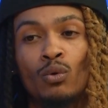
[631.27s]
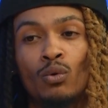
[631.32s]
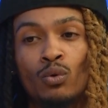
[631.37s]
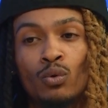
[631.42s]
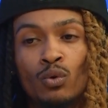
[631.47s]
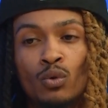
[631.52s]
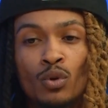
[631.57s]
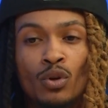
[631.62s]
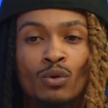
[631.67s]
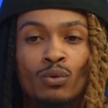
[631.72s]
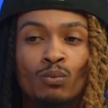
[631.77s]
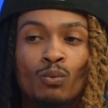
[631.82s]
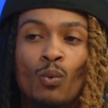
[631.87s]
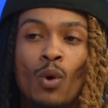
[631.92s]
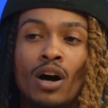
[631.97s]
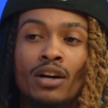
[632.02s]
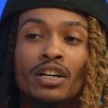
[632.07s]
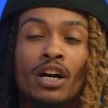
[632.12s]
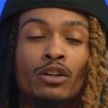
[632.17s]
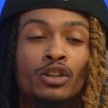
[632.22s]
you can
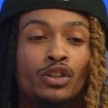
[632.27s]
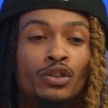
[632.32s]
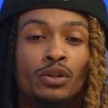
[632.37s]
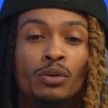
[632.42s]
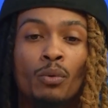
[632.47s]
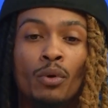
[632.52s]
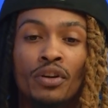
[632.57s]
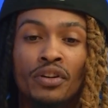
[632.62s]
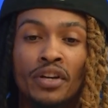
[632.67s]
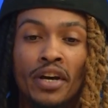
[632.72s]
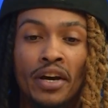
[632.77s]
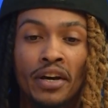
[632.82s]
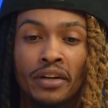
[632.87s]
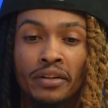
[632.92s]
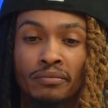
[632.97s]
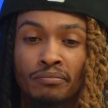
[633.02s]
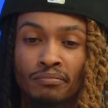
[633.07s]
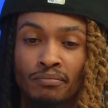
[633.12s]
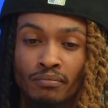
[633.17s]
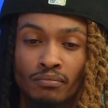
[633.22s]
walk down the street one day
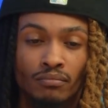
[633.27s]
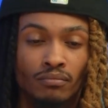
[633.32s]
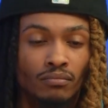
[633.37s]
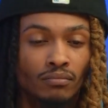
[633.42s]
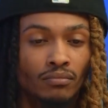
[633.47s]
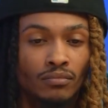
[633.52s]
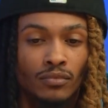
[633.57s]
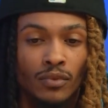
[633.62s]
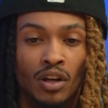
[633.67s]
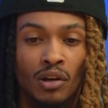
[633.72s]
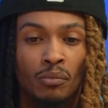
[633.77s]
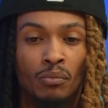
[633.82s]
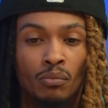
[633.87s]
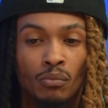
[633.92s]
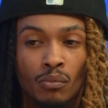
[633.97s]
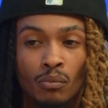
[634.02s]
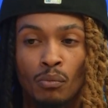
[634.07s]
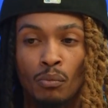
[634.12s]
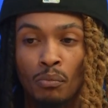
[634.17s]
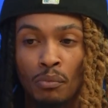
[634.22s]
and
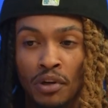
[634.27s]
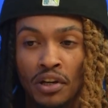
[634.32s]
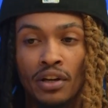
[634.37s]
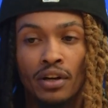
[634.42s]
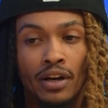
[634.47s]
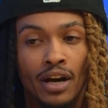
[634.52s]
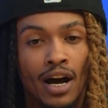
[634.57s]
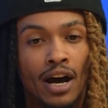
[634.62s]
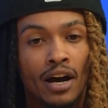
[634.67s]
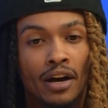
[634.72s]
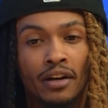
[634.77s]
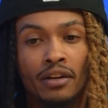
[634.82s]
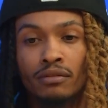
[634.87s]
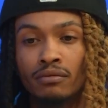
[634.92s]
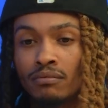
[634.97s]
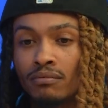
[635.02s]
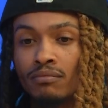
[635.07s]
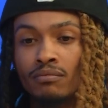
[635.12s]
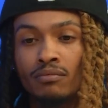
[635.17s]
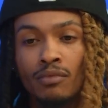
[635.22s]
meet a guy,
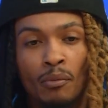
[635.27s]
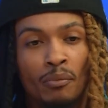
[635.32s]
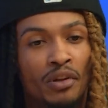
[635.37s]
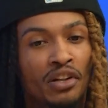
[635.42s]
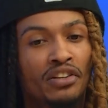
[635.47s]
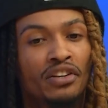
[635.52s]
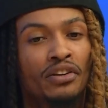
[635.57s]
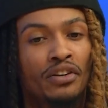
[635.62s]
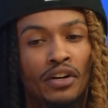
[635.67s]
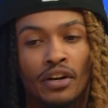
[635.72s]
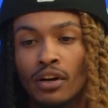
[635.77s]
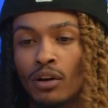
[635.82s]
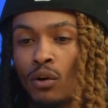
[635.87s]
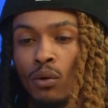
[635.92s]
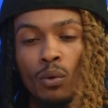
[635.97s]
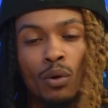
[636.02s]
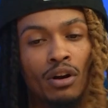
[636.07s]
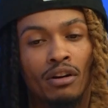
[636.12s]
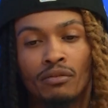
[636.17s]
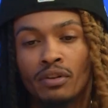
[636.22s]
a millionaire or
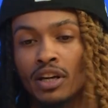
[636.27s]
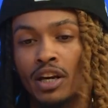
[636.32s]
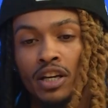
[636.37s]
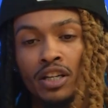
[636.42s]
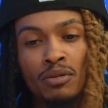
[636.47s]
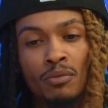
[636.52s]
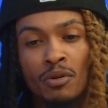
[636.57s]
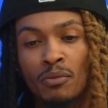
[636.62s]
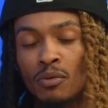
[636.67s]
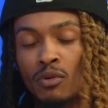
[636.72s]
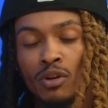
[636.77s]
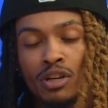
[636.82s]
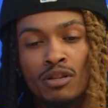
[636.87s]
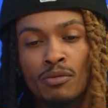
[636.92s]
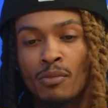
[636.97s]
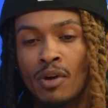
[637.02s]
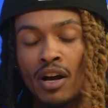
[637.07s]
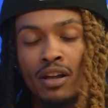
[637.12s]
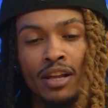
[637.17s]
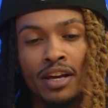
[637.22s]
whatever case maybe, it doesn't
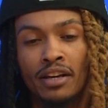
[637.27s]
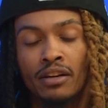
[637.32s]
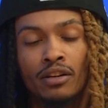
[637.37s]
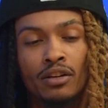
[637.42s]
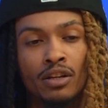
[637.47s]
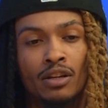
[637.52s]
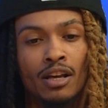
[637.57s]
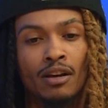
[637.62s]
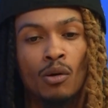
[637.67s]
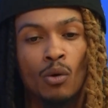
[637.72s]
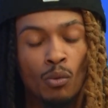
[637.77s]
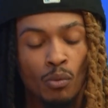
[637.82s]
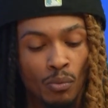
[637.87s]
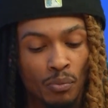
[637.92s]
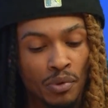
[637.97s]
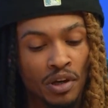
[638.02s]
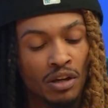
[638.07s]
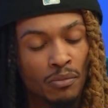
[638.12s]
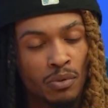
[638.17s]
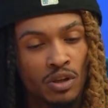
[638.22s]
matter. Like, you know,
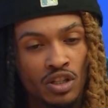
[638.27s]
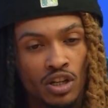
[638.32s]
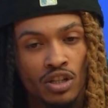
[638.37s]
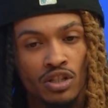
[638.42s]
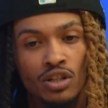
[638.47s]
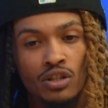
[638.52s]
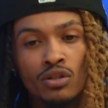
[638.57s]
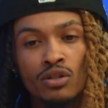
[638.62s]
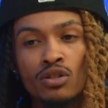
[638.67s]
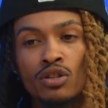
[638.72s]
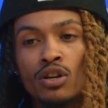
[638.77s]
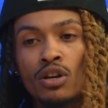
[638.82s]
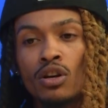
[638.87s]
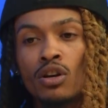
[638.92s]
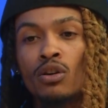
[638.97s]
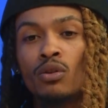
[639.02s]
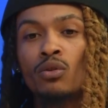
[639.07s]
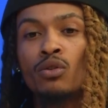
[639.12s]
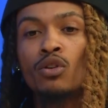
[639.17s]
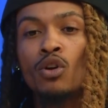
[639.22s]
be in position
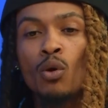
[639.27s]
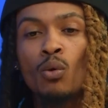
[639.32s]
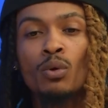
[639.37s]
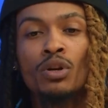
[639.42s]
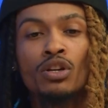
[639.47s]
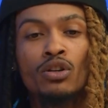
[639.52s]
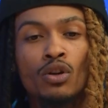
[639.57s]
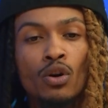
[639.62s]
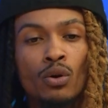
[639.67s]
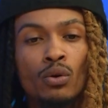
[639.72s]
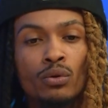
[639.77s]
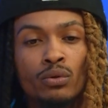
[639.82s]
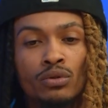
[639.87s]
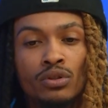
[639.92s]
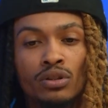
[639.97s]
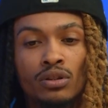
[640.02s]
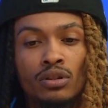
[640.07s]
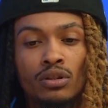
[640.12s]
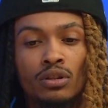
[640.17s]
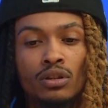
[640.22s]
to know what he
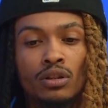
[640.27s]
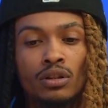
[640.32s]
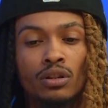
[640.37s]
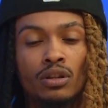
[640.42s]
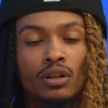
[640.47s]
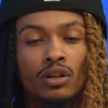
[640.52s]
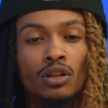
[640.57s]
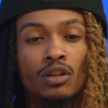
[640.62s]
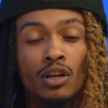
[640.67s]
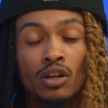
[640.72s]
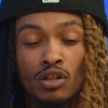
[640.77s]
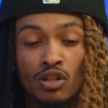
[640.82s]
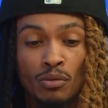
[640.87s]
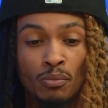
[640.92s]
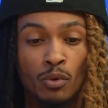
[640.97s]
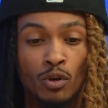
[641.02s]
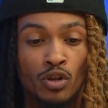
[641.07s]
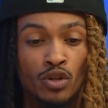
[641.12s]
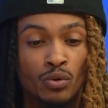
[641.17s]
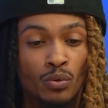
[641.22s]
knows and to
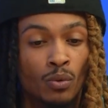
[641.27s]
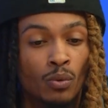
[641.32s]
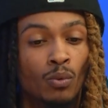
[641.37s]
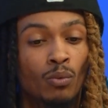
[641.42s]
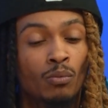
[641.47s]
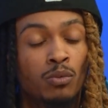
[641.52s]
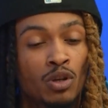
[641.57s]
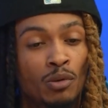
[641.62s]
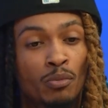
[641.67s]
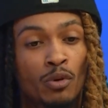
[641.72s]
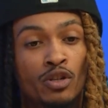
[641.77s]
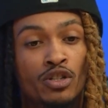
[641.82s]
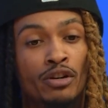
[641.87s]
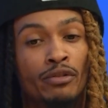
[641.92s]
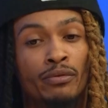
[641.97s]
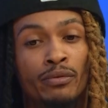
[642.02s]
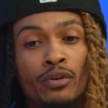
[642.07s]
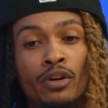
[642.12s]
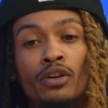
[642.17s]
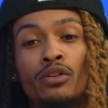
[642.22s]
put your
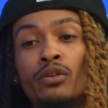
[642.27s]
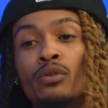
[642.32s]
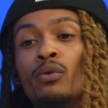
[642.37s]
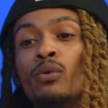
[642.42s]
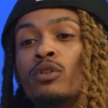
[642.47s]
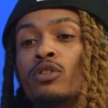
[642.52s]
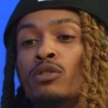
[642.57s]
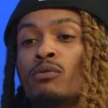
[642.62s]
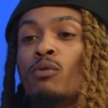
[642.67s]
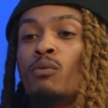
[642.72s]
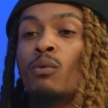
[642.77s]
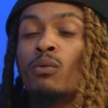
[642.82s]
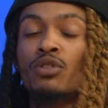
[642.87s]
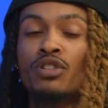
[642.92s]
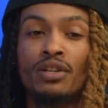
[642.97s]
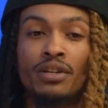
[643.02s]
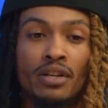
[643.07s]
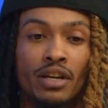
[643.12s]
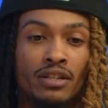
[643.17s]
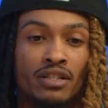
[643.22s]
foot in the door to go on to
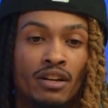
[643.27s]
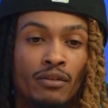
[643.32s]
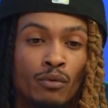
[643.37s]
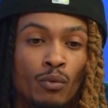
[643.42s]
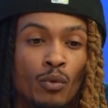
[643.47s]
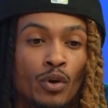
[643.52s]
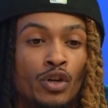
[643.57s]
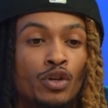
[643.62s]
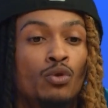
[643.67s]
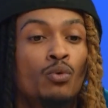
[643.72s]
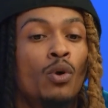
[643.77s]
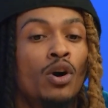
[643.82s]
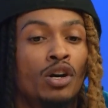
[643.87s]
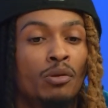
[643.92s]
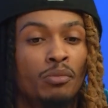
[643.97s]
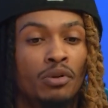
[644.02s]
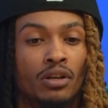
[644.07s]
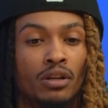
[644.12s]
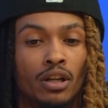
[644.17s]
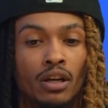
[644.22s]
the next level where you want to
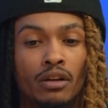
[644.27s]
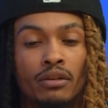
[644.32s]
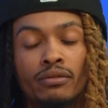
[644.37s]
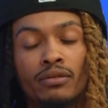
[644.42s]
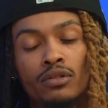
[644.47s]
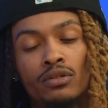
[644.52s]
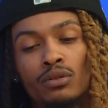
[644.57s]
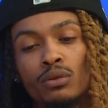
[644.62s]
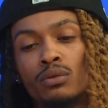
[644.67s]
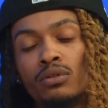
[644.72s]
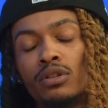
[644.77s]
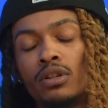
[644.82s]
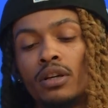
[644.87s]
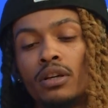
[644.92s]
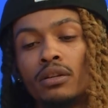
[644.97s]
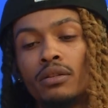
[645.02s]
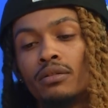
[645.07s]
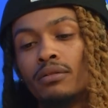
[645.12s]
be in life. So it's like,